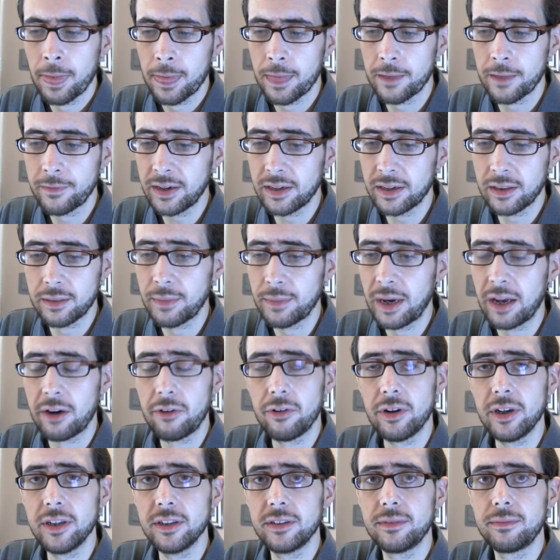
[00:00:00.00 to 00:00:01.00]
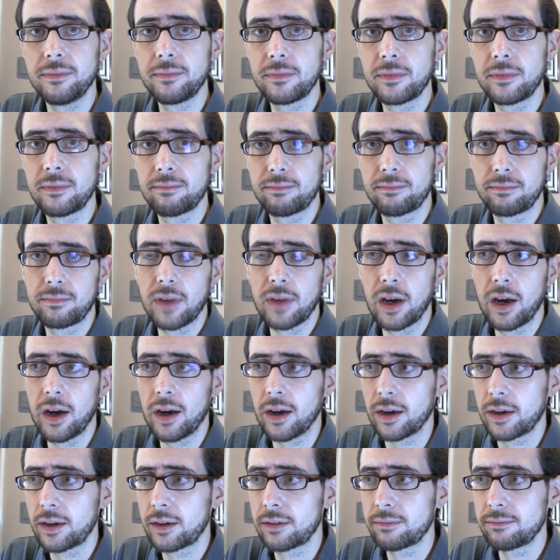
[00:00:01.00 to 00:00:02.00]
The fact of the matter is,
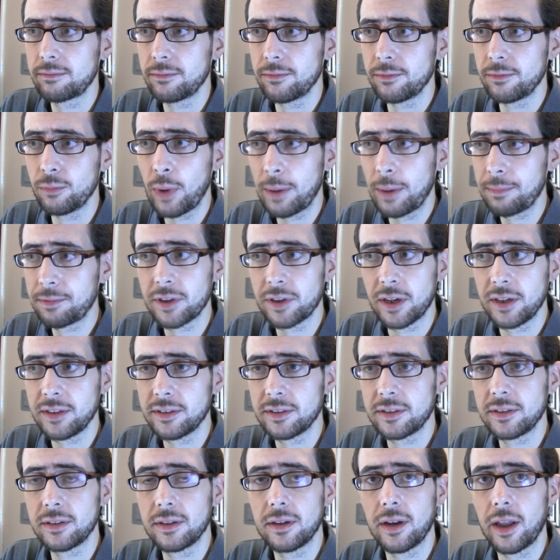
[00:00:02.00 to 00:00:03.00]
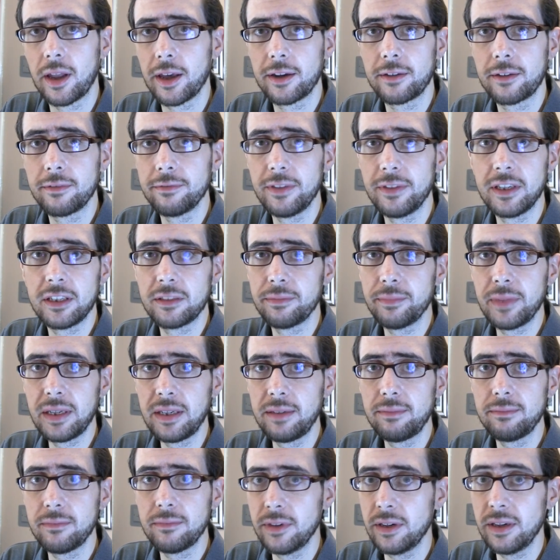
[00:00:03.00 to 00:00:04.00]
uh, websites like
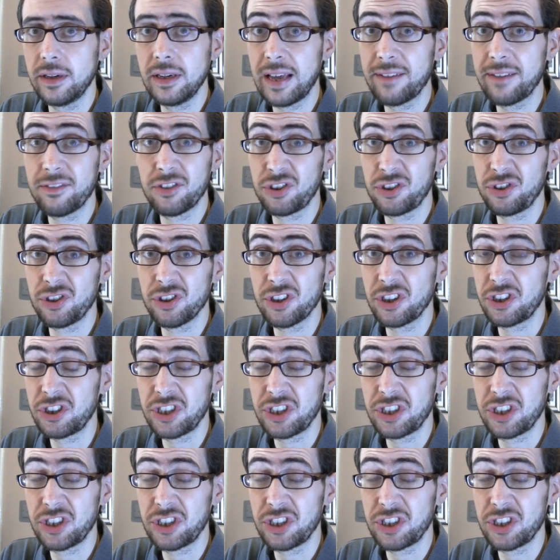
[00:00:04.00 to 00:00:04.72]
VidMe never stood a